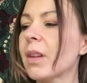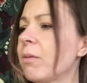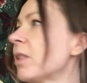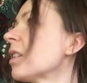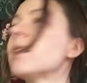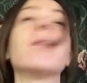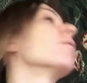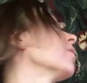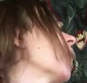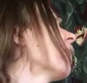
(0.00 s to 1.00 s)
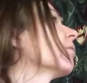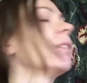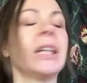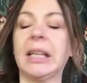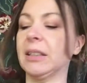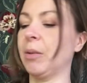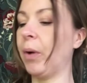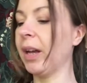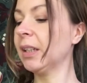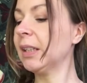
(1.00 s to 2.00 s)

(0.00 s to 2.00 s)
which I do also have here somewhere.